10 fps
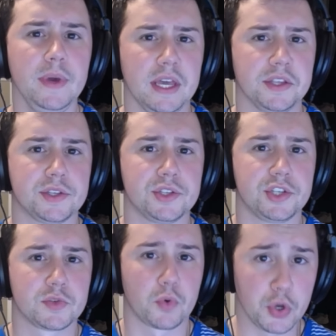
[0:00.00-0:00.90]

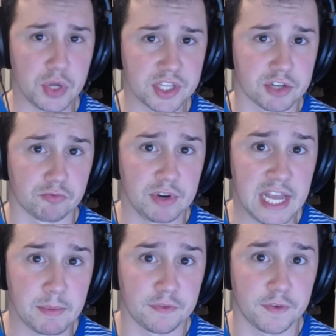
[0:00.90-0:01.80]
instances where you need to
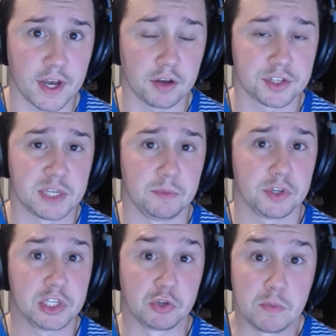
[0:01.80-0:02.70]
rename a file similar
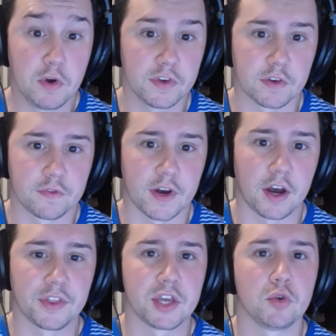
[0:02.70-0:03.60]
to removing a
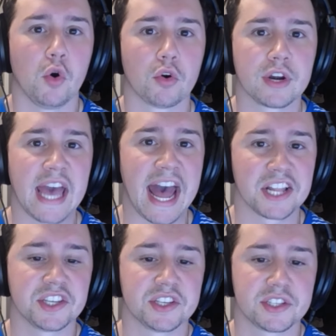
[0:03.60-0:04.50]
file that you already added
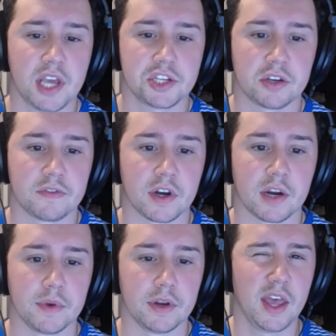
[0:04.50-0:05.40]
to the staging
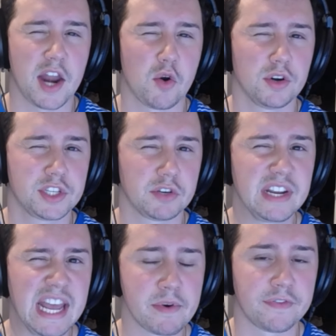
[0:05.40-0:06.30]
environment. In order to
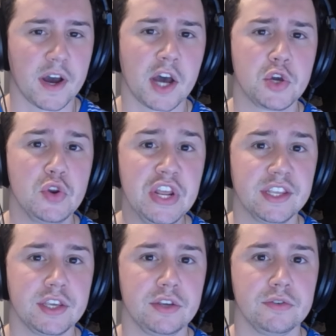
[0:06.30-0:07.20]
rename a file, you need
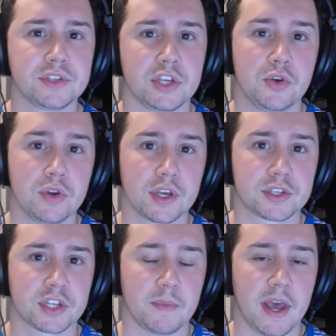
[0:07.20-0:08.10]
to use the Unix
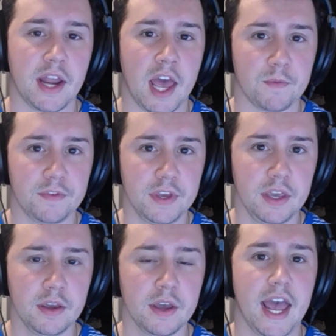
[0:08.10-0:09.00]
command
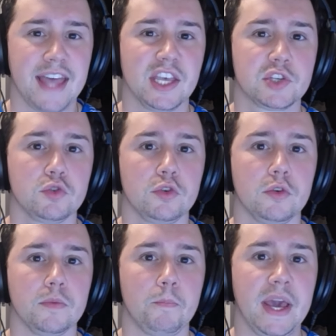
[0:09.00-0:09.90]
mv, and this
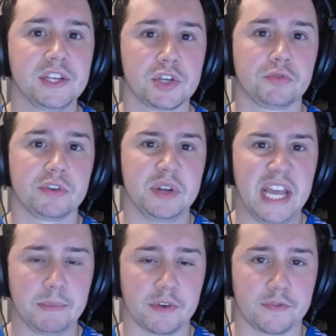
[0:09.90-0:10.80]
will basically
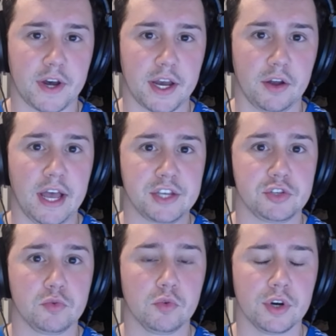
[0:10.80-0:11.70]
rename the file as
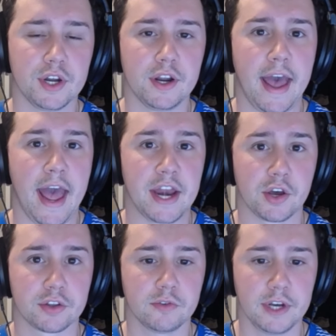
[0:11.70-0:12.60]
you would any
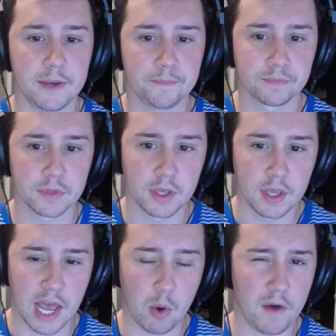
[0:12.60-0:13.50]
other way.
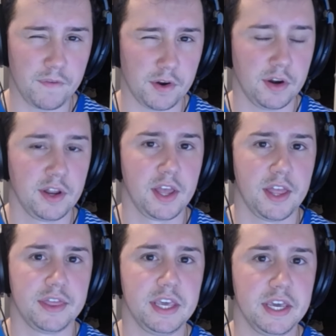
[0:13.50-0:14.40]
However,
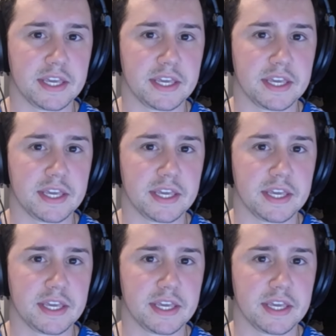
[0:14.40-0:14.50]
the